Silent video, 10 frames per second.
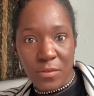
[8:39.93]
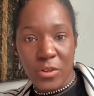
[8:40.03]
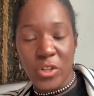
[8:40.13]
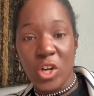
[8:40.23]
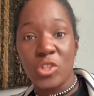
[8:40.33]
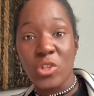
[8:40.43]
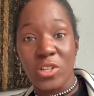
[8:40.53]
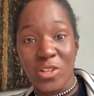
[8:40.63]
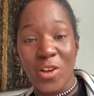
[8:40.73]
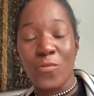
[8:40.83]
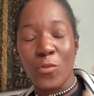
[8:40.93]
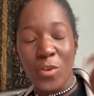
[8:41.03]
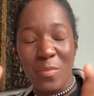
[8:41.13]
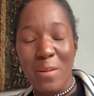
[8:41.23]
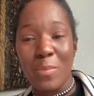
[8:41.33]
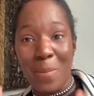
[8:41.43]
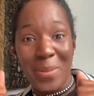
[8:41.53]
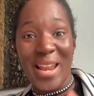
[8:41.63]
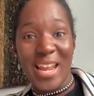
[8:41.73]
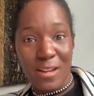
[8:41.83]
not just learn. But remember, play.